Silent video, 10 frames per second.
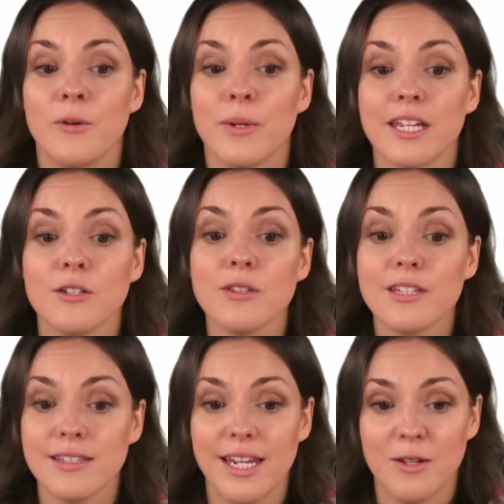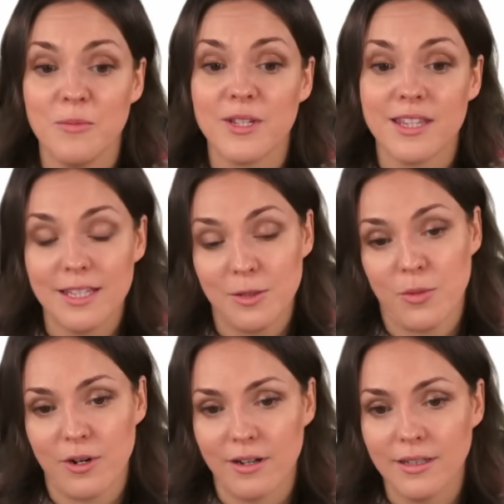We can do the same with this
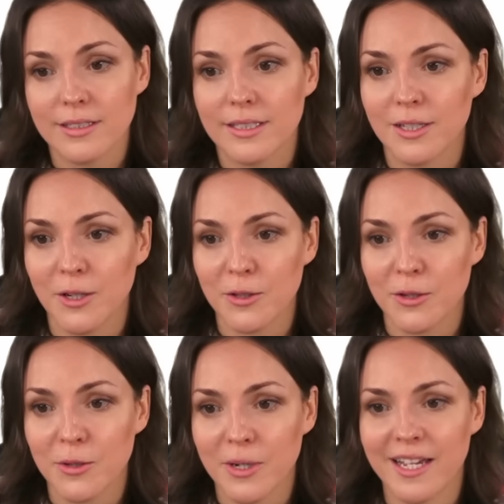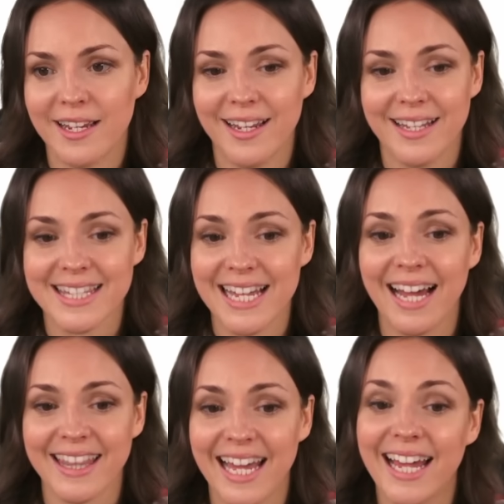product, although it's
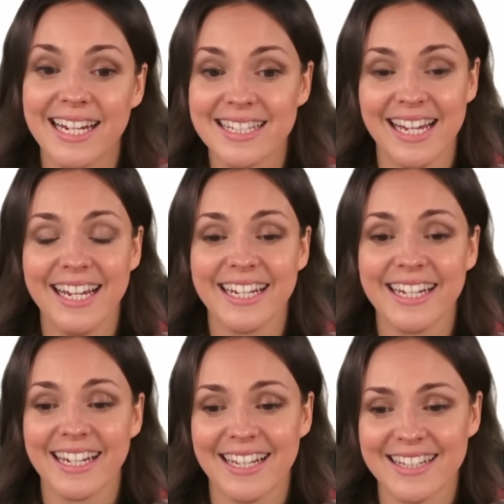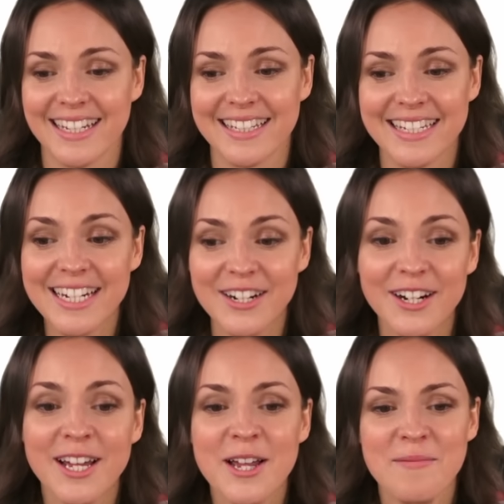not that exciting as it is
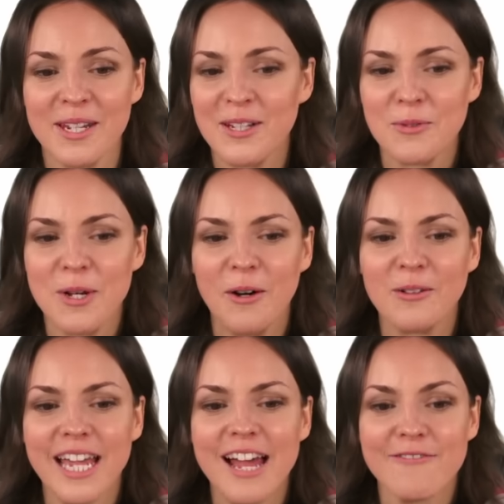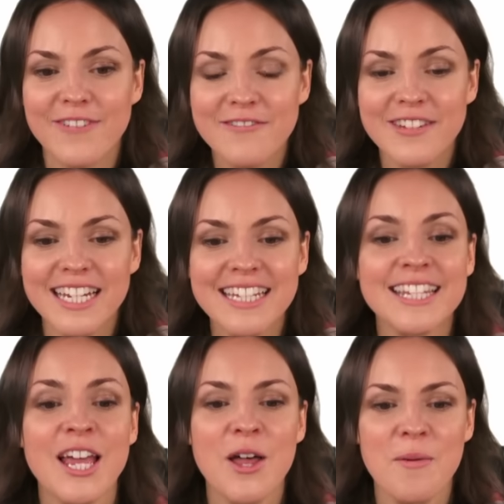here because we only have 50s.